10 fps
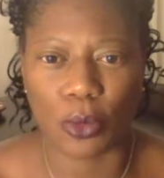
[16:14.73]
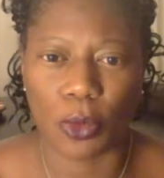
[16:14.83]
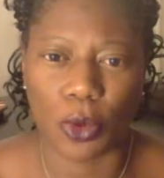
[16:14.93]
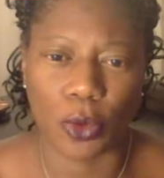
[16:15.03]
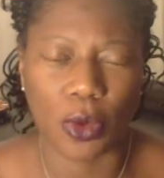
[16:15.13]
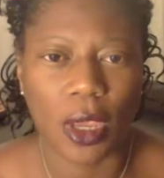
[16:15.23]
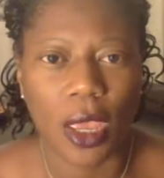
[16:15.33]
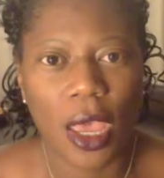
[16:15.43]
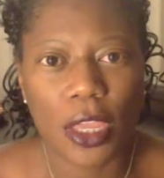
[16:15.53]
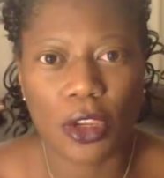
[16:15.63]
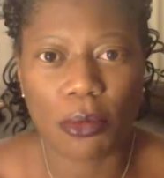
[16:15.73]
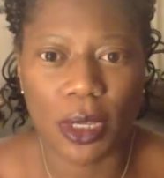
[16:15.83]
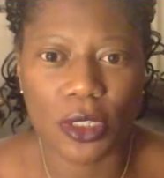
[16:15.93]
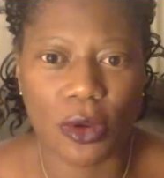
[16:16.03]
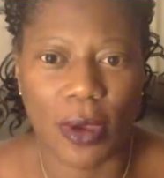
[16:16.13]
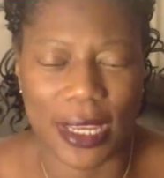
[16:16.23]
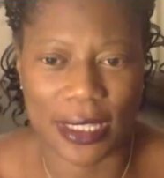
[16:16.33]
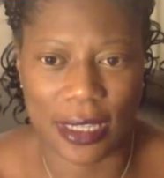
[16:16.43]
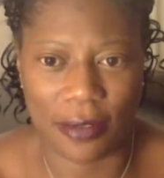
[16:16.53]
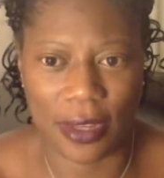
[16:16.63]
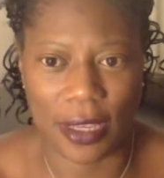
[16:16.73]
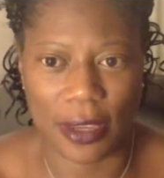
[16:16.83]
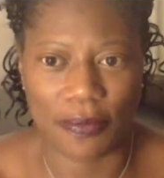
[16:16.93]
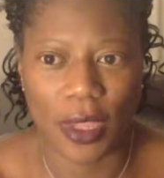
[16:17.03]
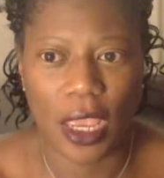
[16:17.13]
mood and your mental activity.